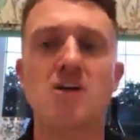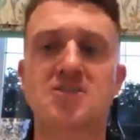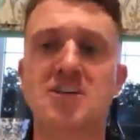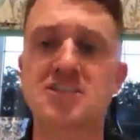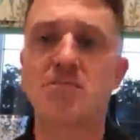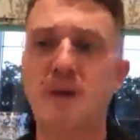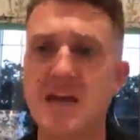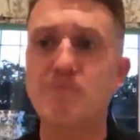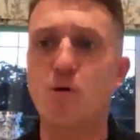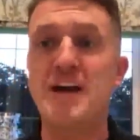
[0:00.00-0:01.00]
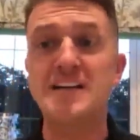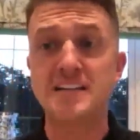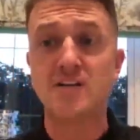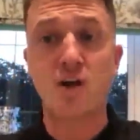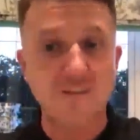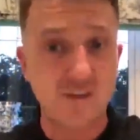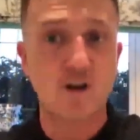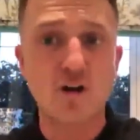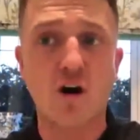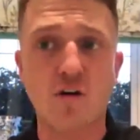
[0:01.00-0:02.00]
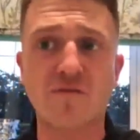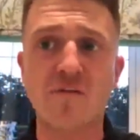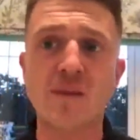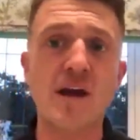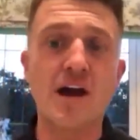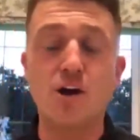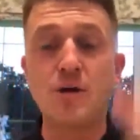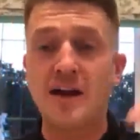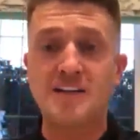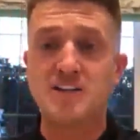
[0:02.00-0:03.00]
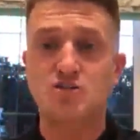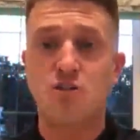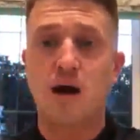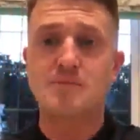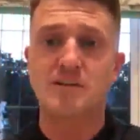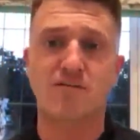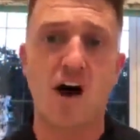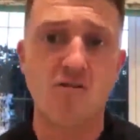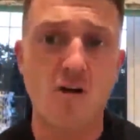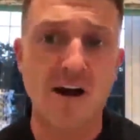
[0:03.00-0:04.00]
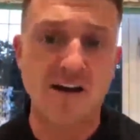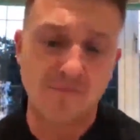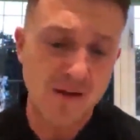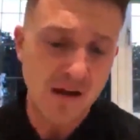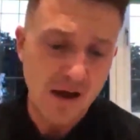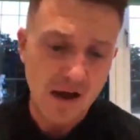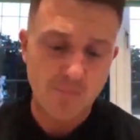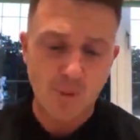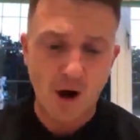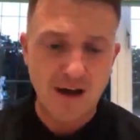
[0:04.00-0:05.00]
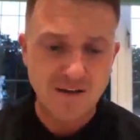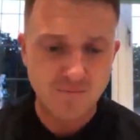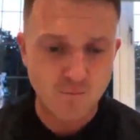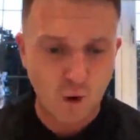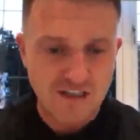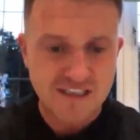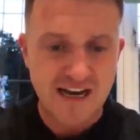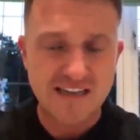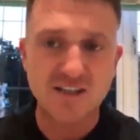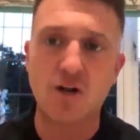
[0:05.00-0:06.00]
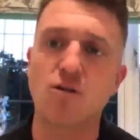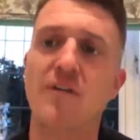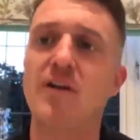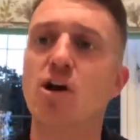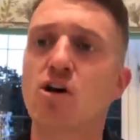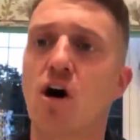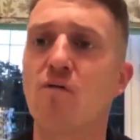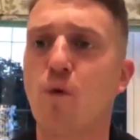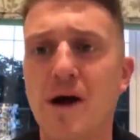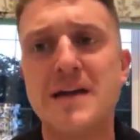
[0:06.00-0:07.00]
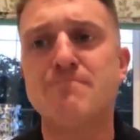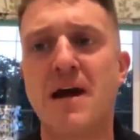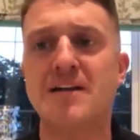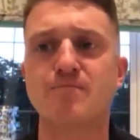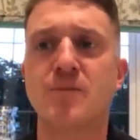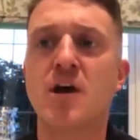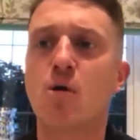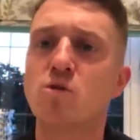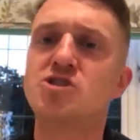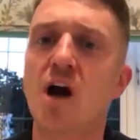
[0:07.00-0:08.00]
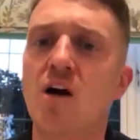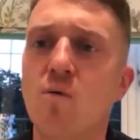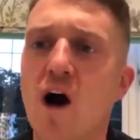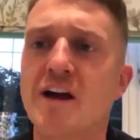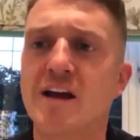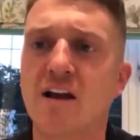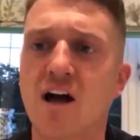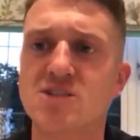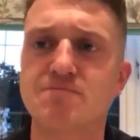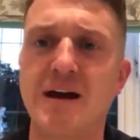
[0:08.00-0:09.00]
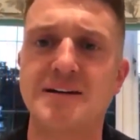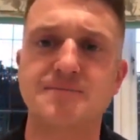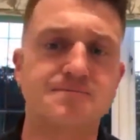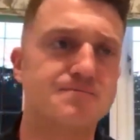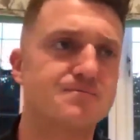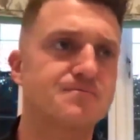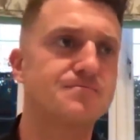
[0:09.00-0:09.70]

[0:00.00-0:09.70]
the marches of people he didn't like the look of, who he described as far right. And by what I say is don't like the look of, what he meant was young working class men.